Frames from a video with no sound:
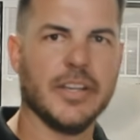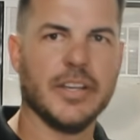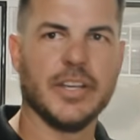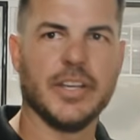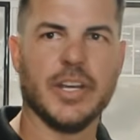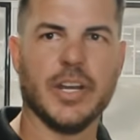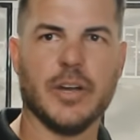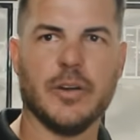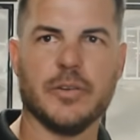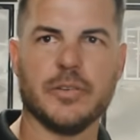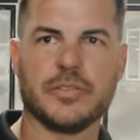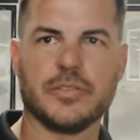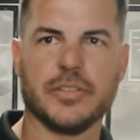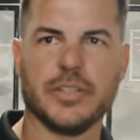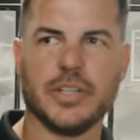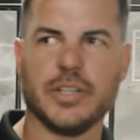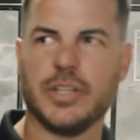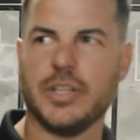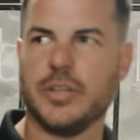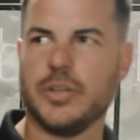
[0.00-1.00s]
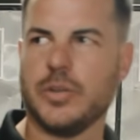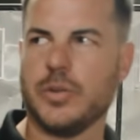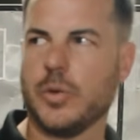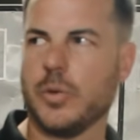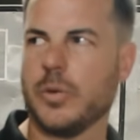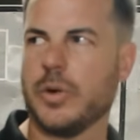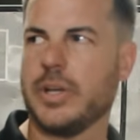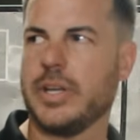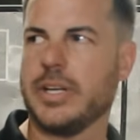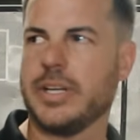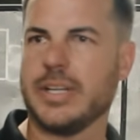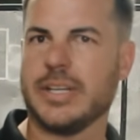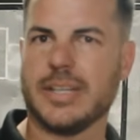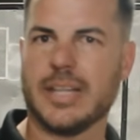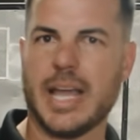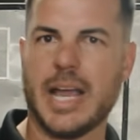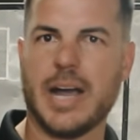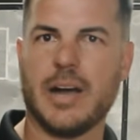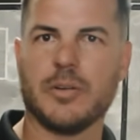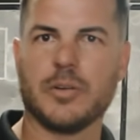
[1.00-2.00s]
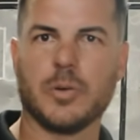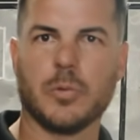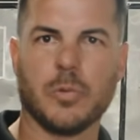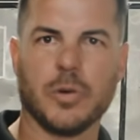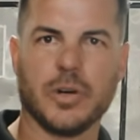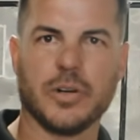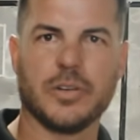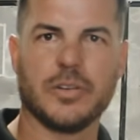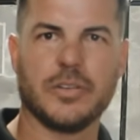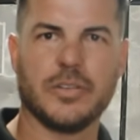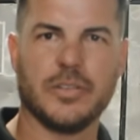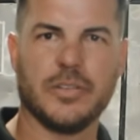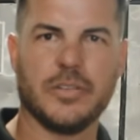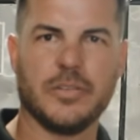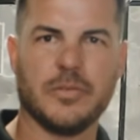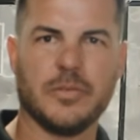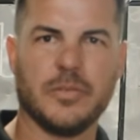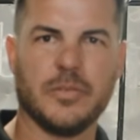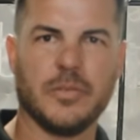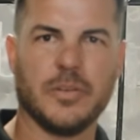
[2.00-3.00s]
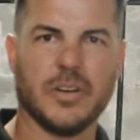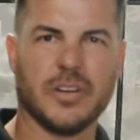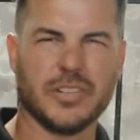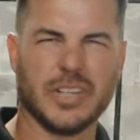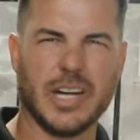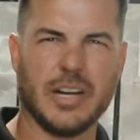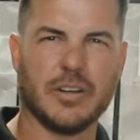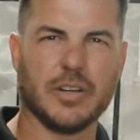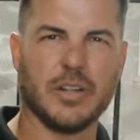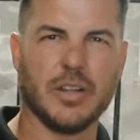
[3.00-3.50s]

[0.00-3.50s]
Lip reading: You know, it was really annoying and loud to work around